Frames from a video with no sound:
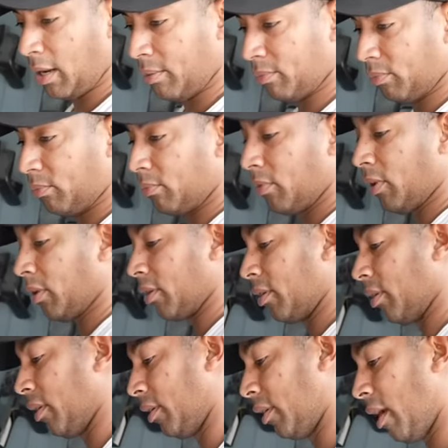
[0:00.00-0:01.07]
I'm looking
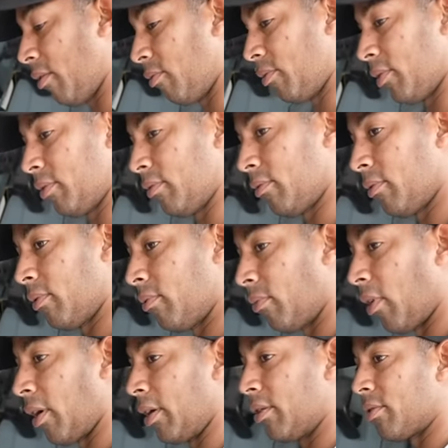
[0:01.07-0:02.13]
to get that one
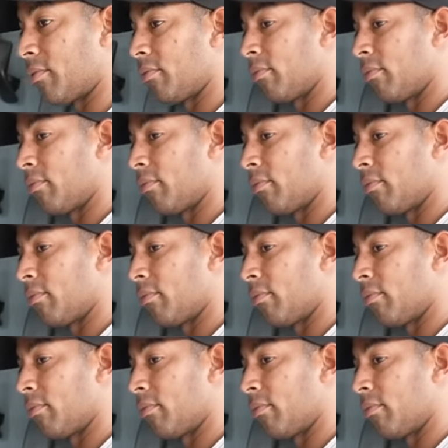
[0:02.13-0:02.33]
running